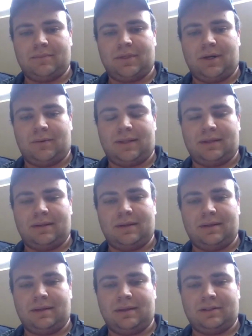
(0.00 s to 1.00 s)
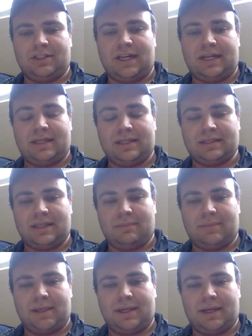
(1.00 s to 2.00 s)
go with it, check this
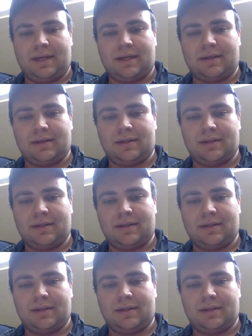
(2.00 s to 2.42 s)
company out.